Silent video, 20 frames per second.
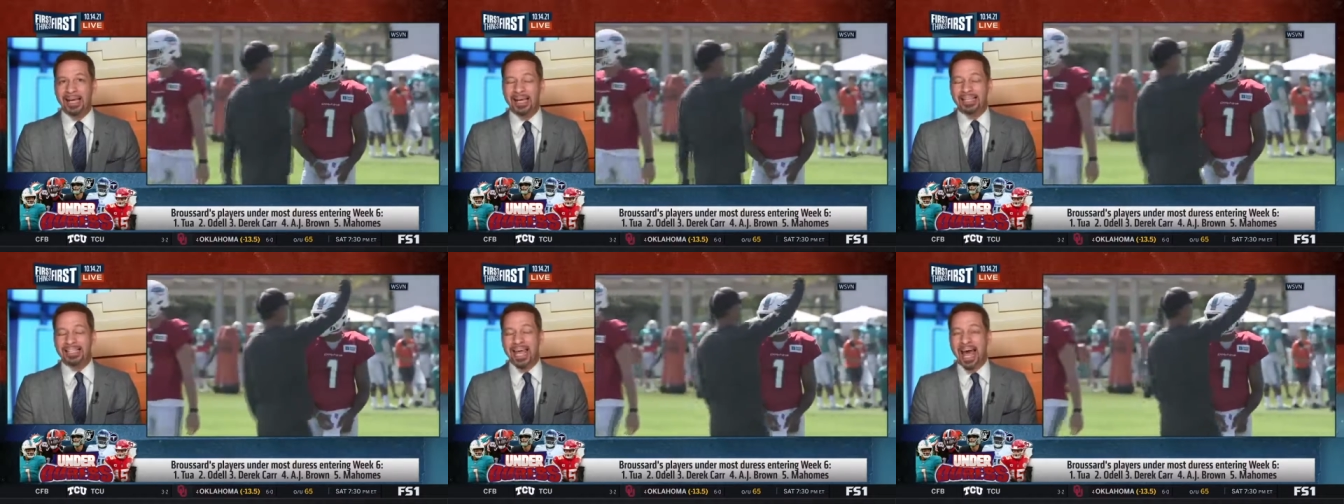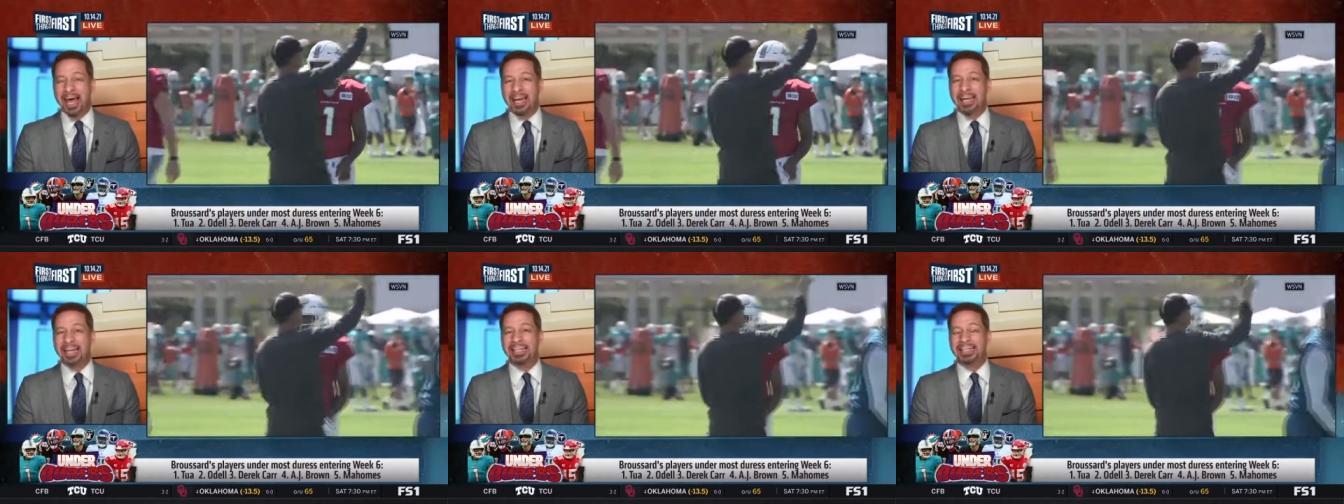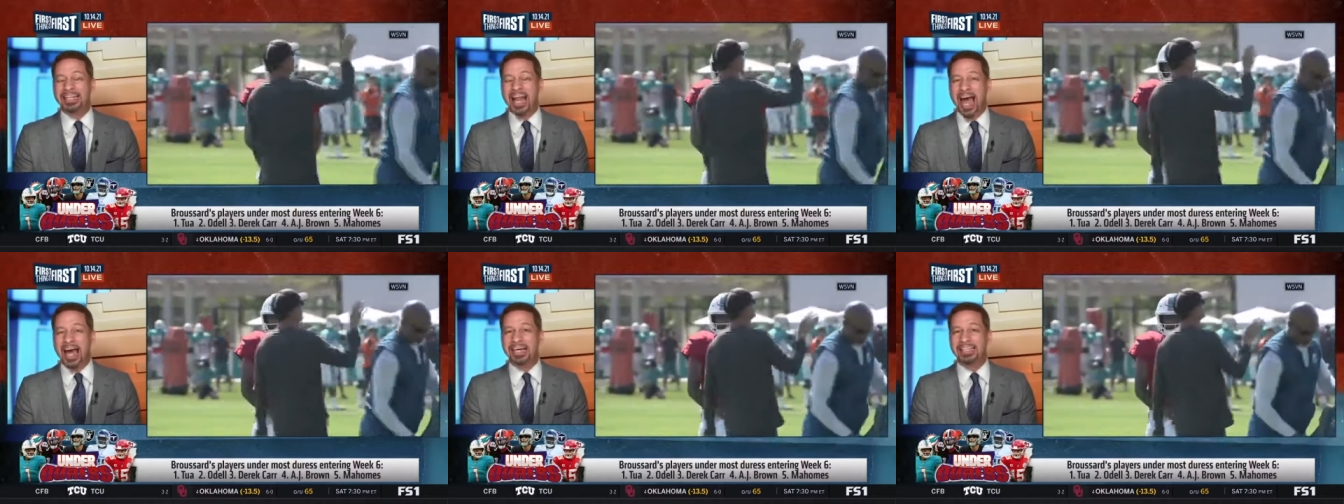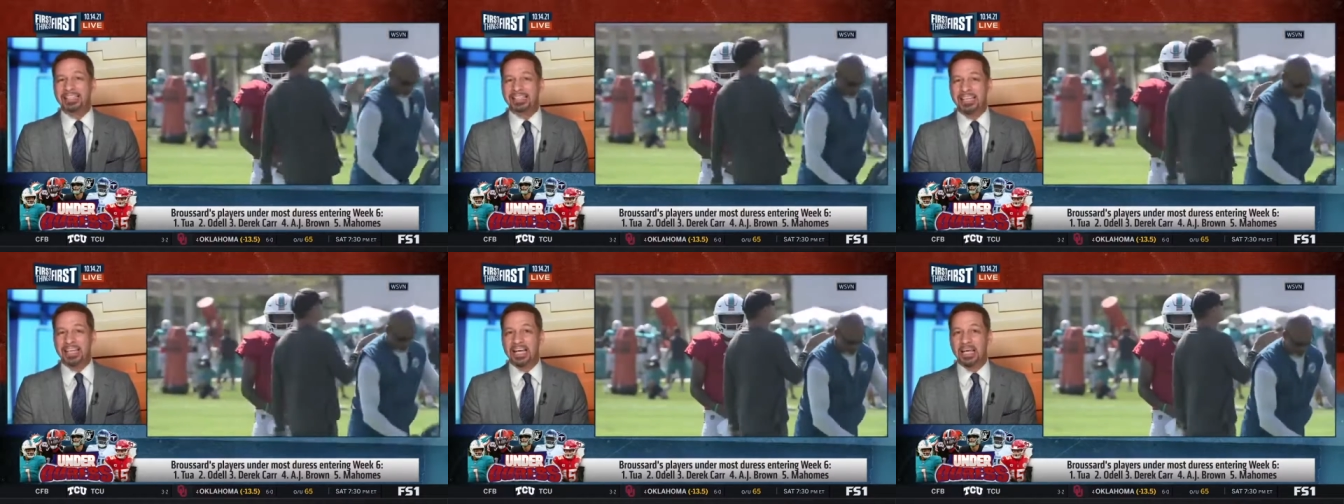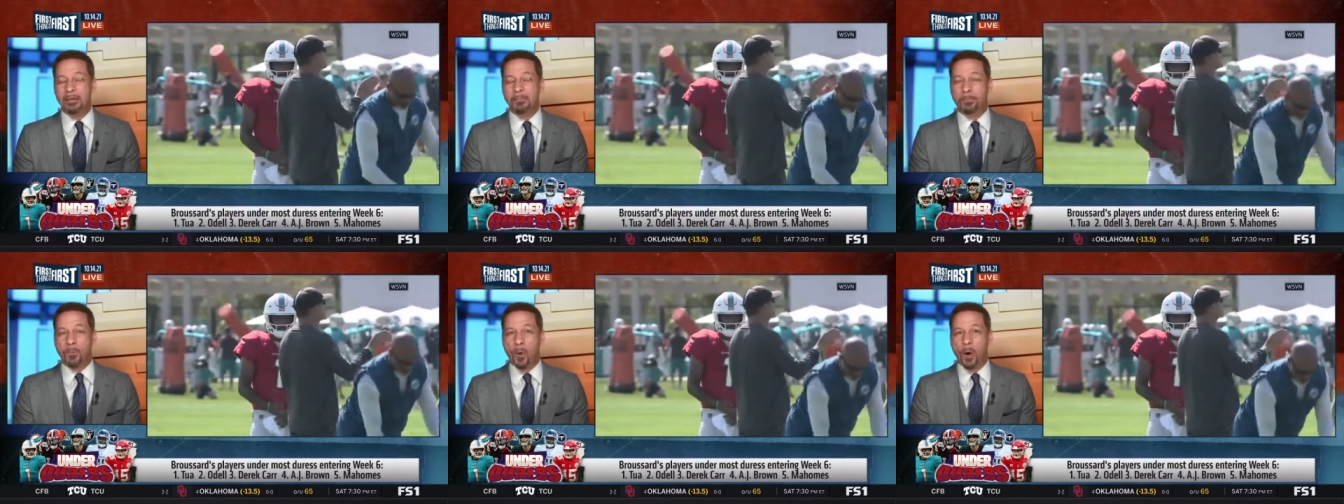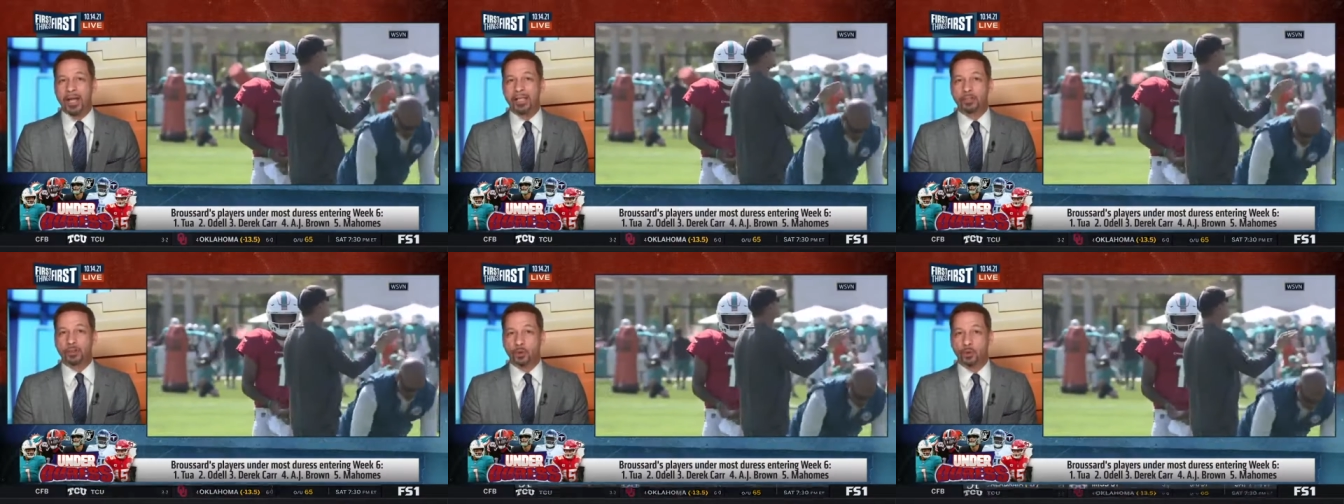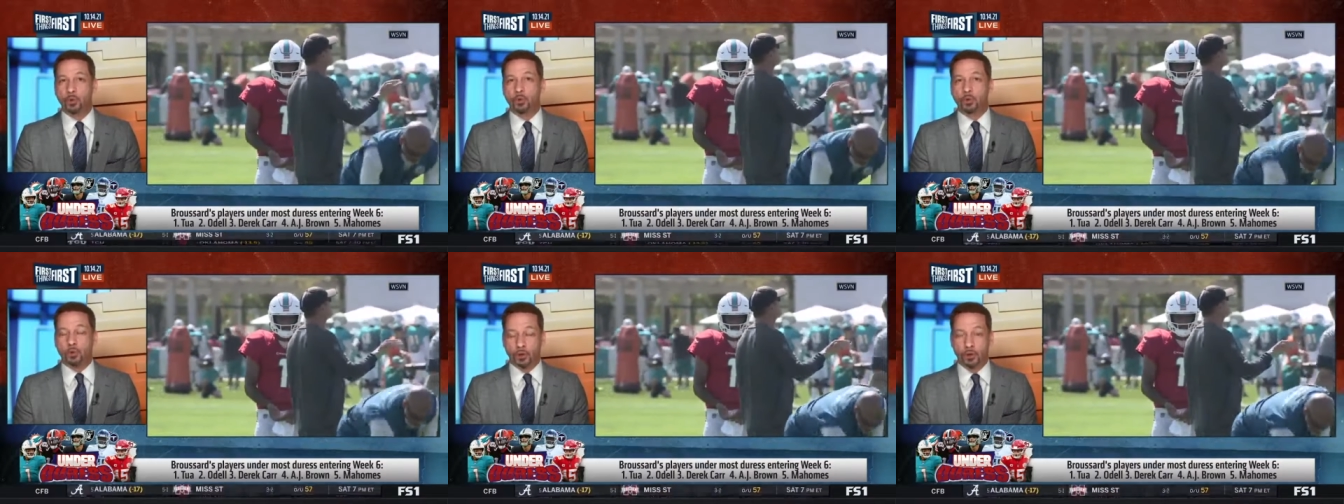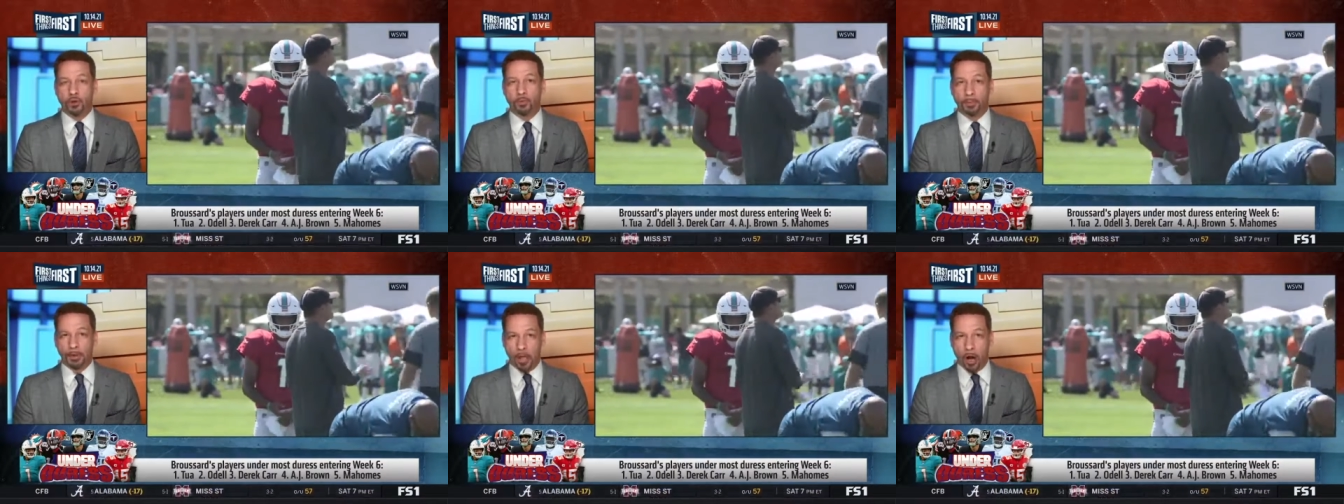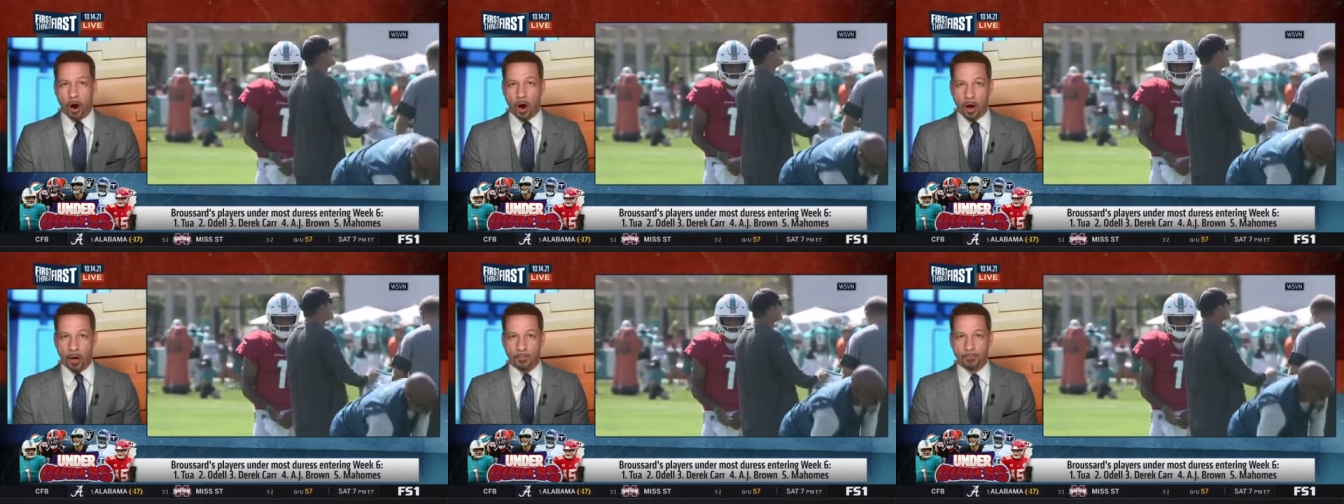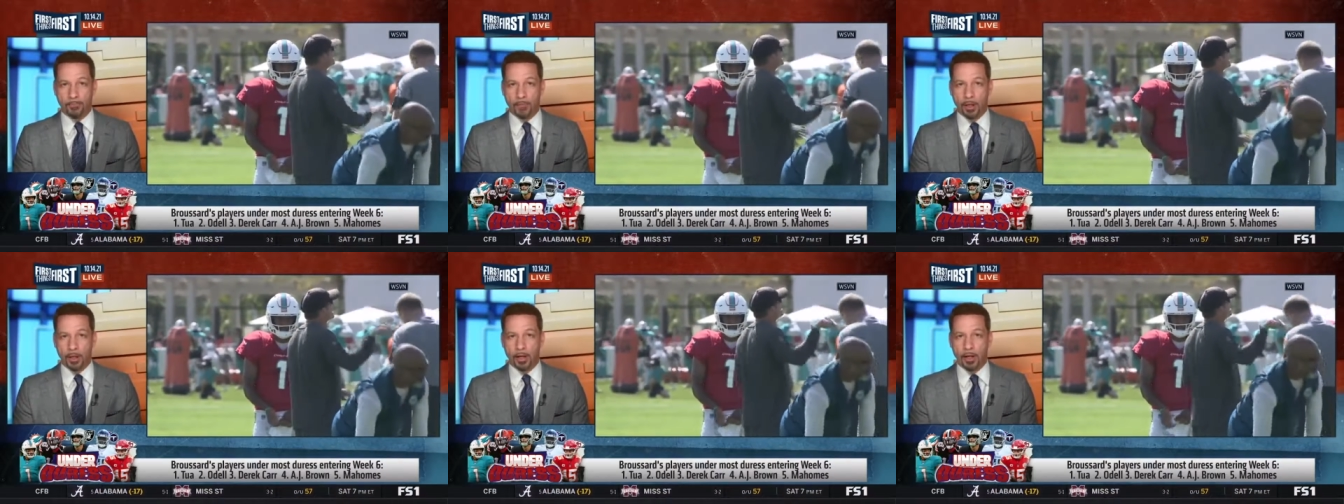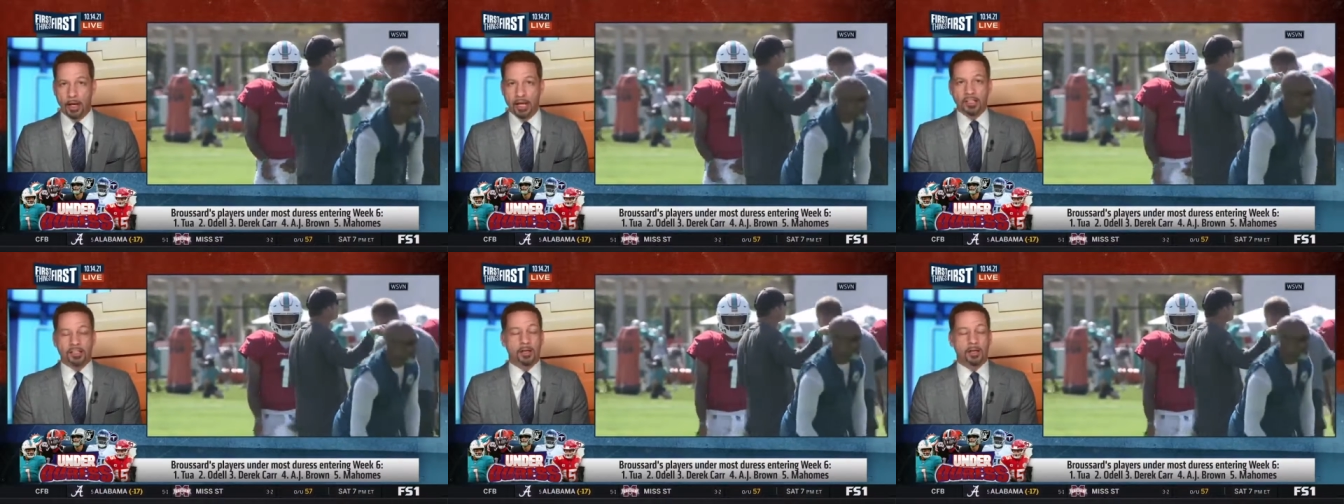he's had a 19.2 QBR.